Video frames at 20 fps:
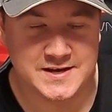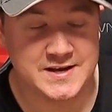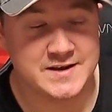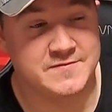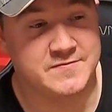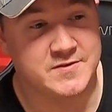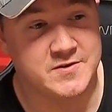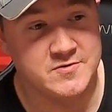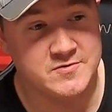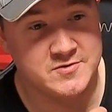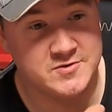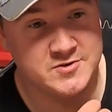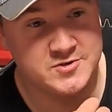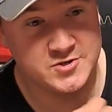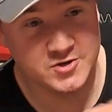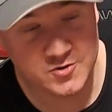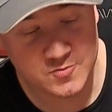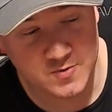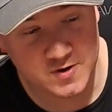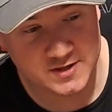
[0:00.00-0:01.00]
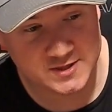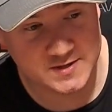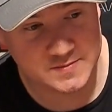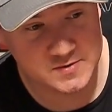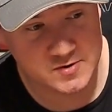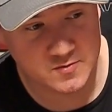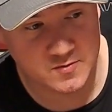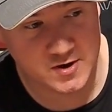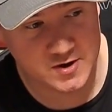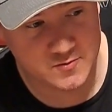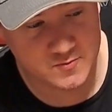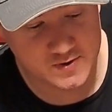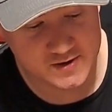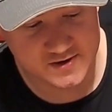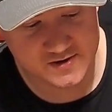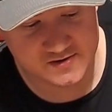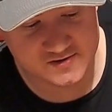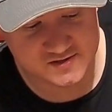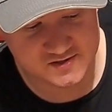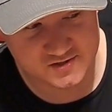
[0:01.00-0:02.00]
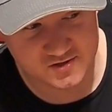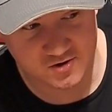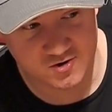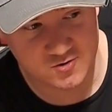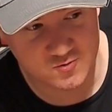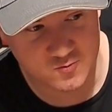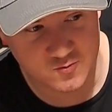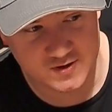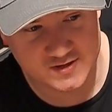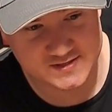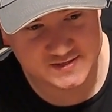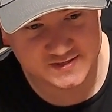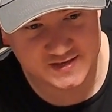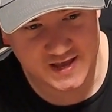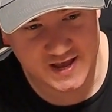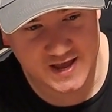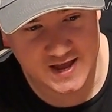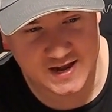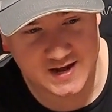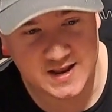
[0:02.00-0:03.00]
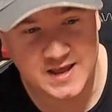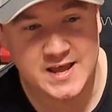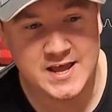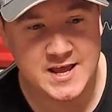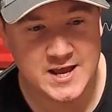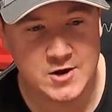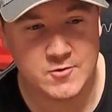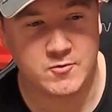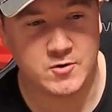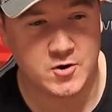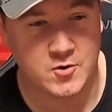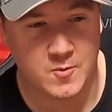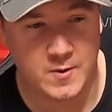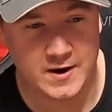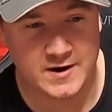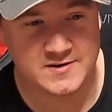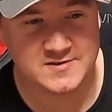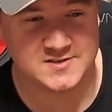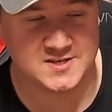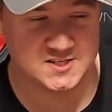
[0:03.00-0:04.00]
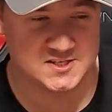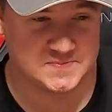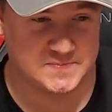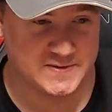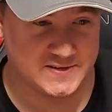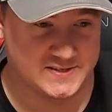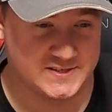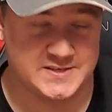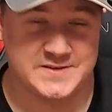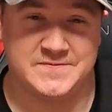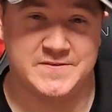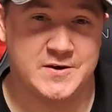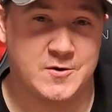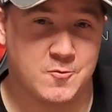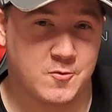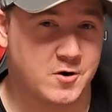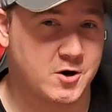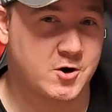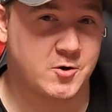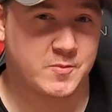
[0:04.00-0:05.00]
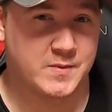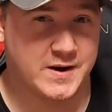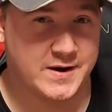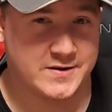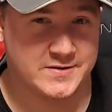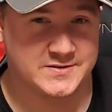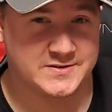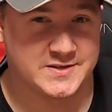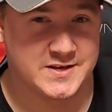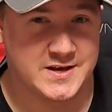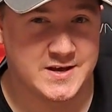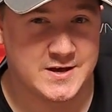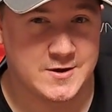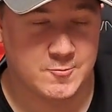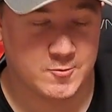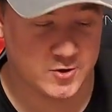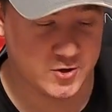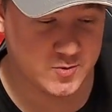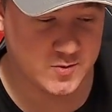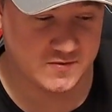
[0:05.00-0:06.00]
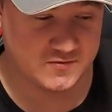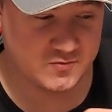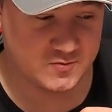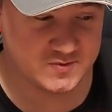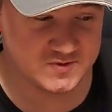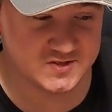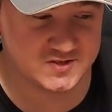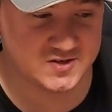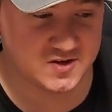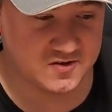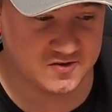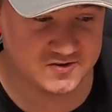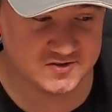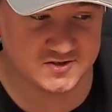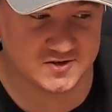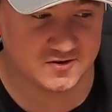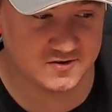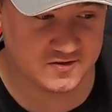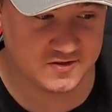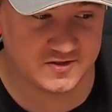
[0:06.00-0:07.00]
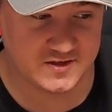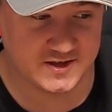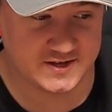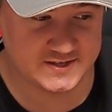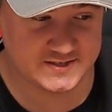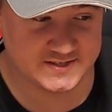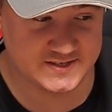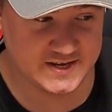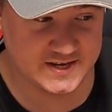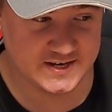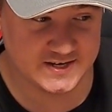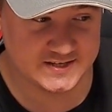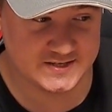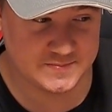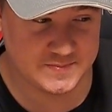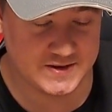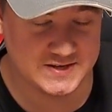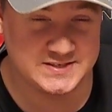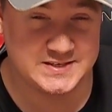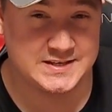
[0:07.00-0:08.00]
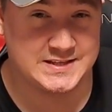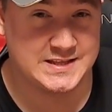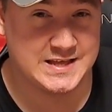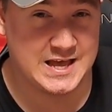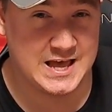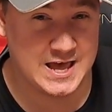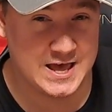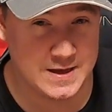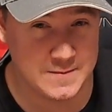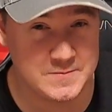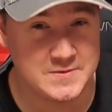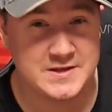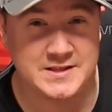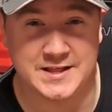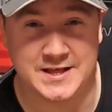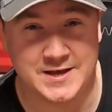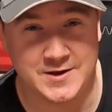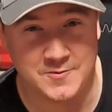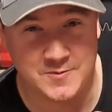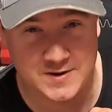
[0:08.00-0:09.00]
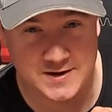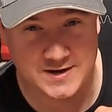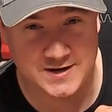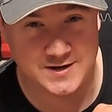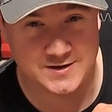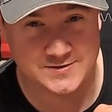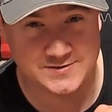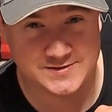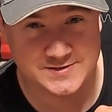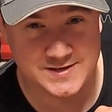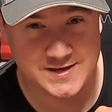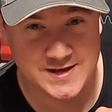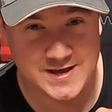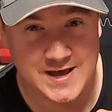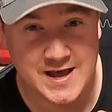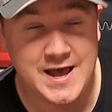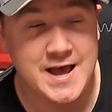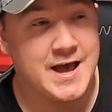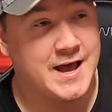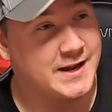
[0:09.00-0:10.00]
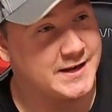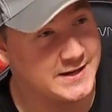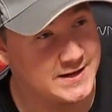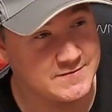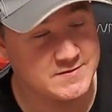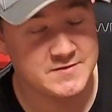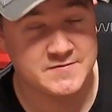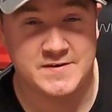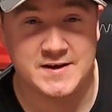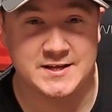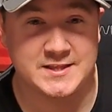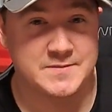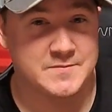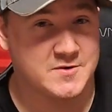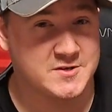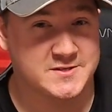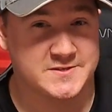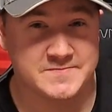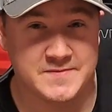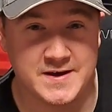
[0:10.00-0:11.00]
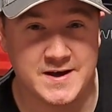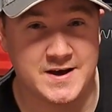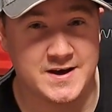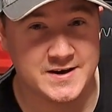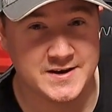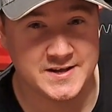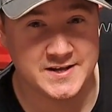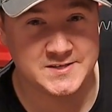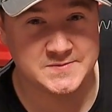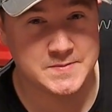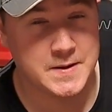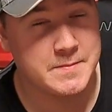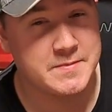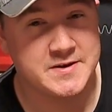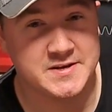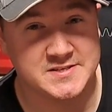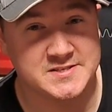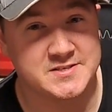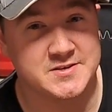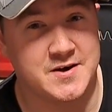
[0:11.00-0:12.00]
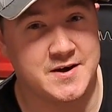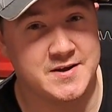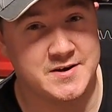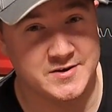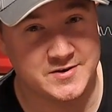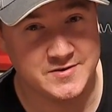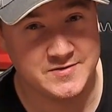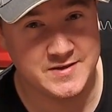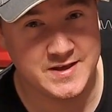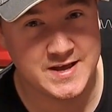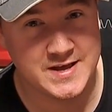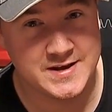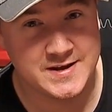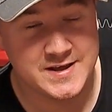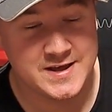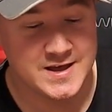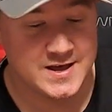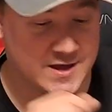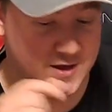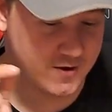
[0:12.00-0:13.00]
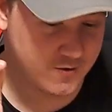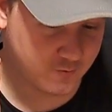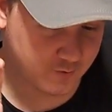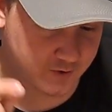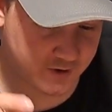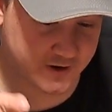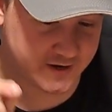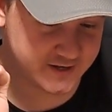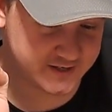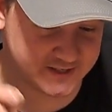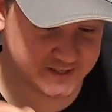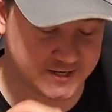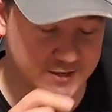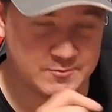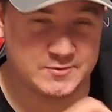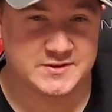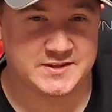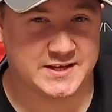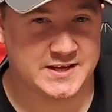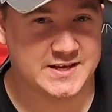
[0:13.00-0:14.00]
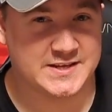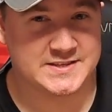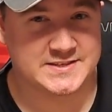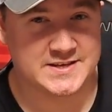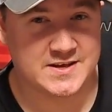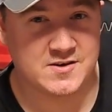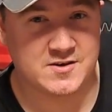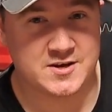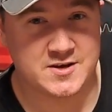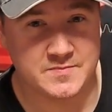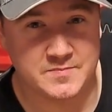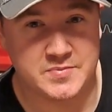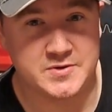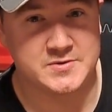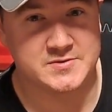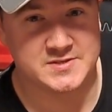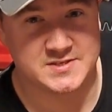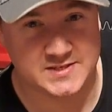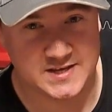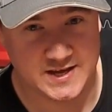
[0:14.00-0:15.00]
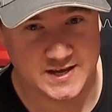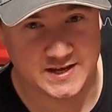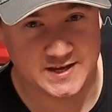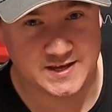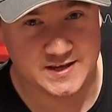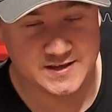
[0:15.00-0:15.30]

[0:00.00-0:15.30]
And if you do want them to run Windows, certain ones can, it requires a specific workaround where you have to install certain things to get it to basically emulate Windows. And given the fact that most of my audience probably doesn't know how to do that, we're going to stick with the Intel Compute Stick.